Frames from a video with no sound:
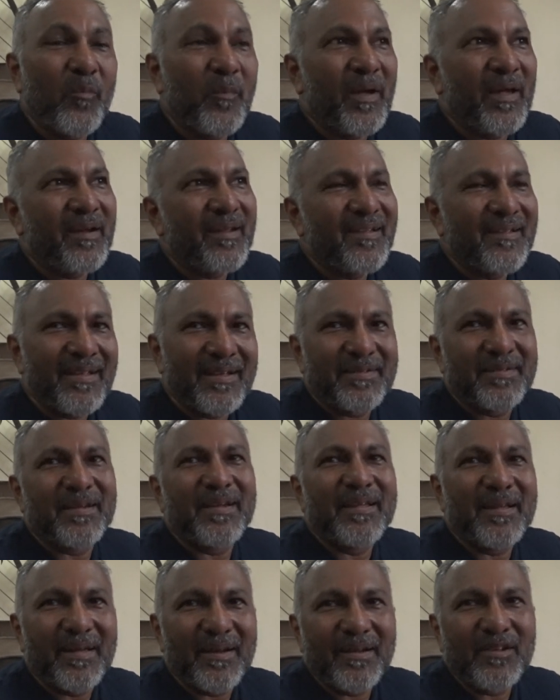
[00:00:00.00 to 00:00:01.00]
Paul Perry is
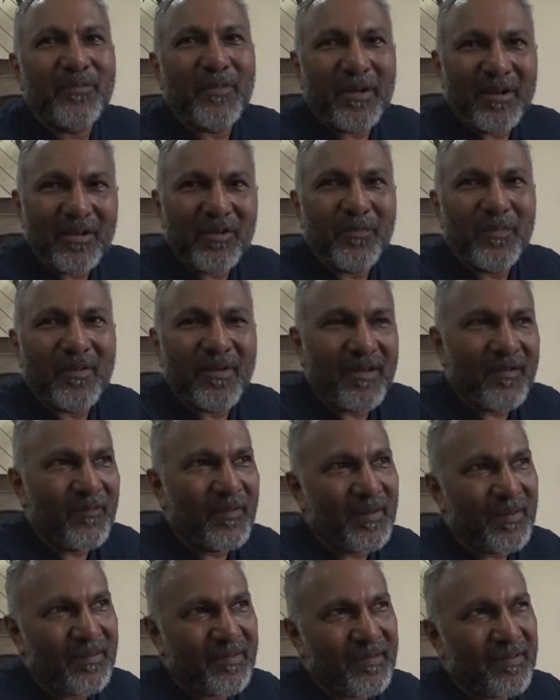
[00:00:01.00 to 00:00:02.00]
actually Chris Perry's,
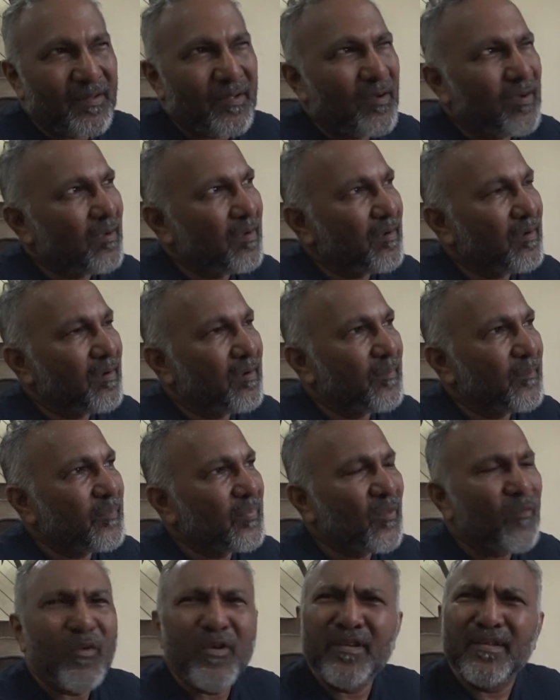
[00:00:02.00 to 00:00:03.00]

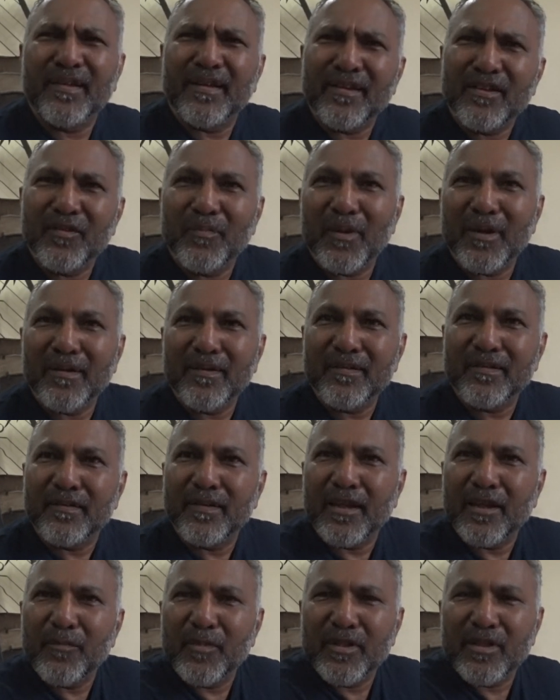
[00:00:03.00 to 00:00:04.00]
what is Chris Perry's
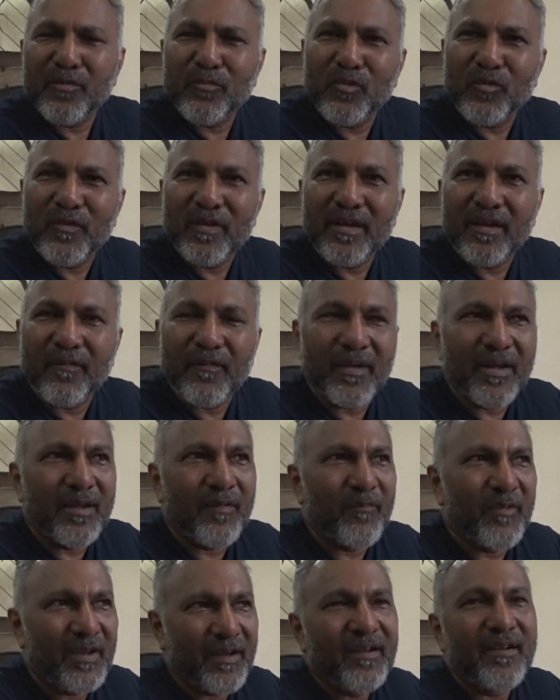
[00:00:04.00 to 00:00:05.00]
name in the movie?
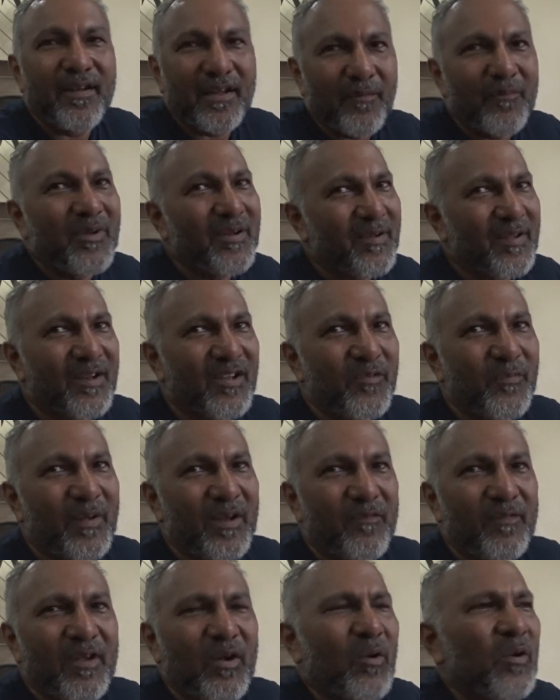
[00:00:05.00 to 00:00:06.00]
We didn't name him Chris
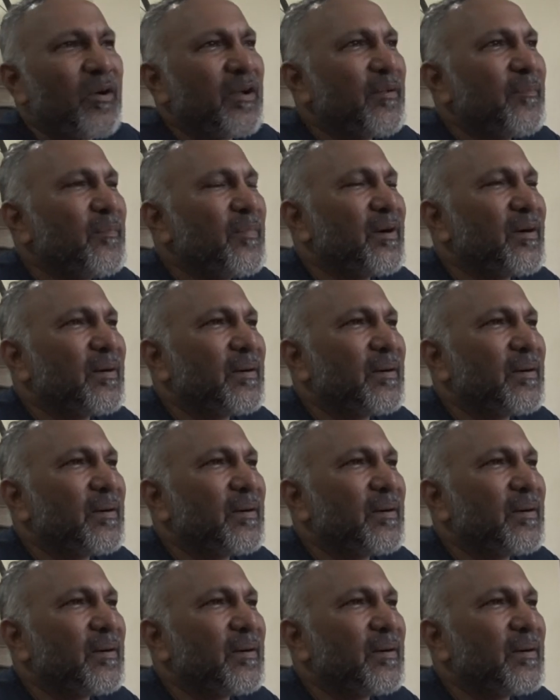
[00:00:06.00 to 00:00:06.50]
Perry, we called him